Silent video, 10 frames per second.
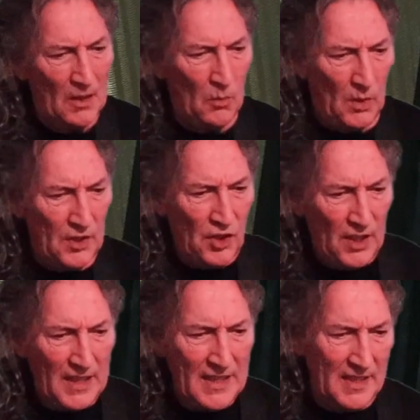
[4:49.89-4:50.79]

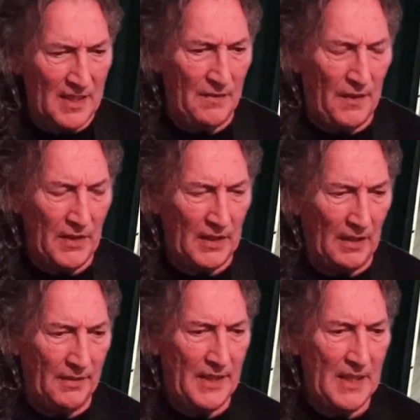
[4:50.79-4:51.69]
which isn't a very
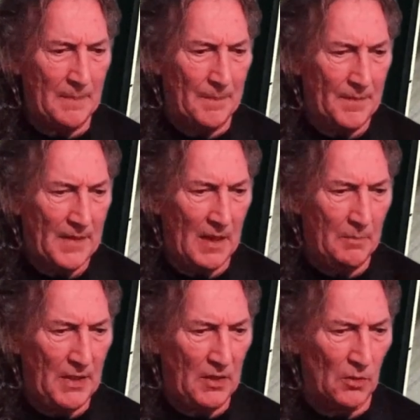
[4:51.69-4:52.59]
clever name,
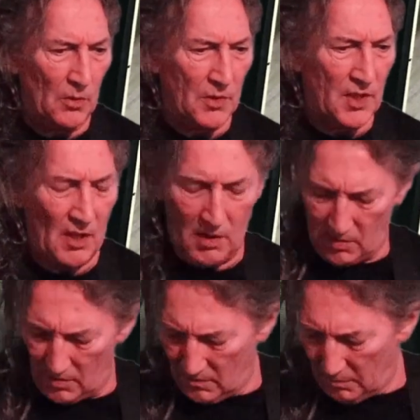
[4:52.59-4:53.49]
because
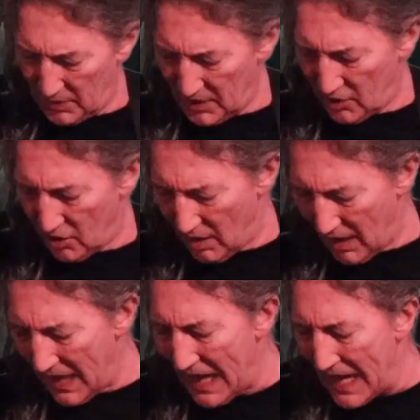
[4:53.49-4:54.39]
on position
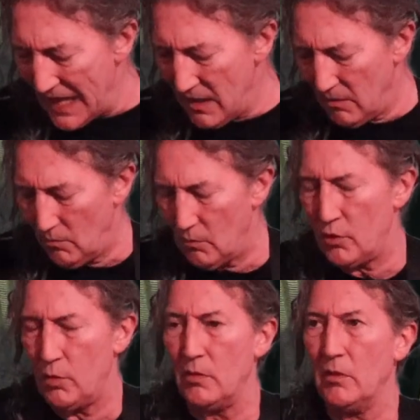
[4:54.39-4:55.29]
A,
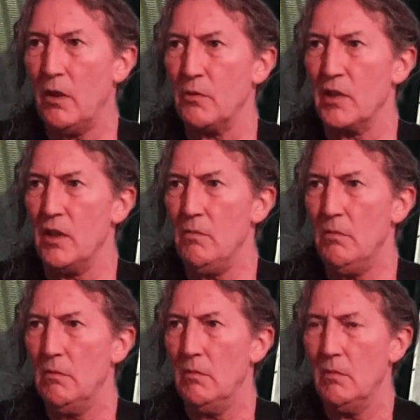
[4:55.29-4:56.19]
which we'll go to,
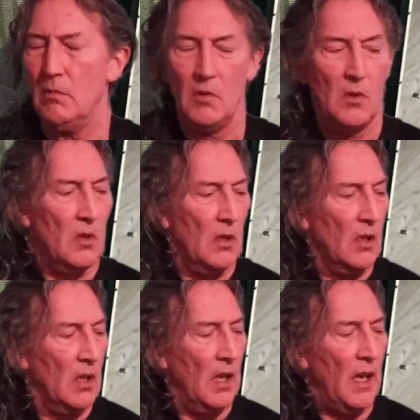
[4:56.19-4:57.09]

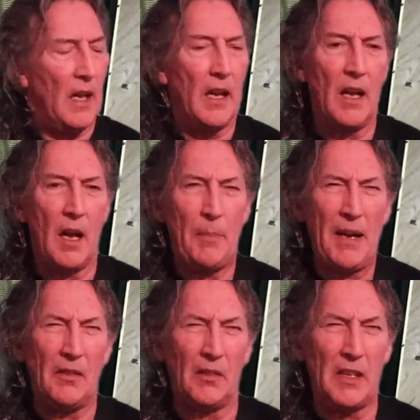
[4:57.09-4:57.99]

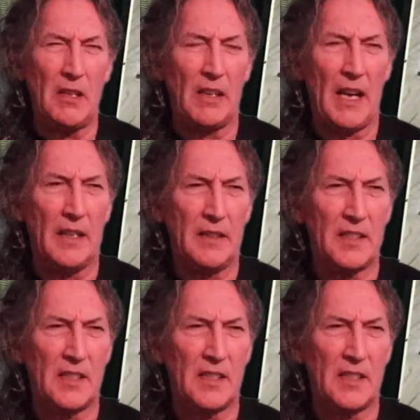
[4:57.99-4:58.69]
apparently you get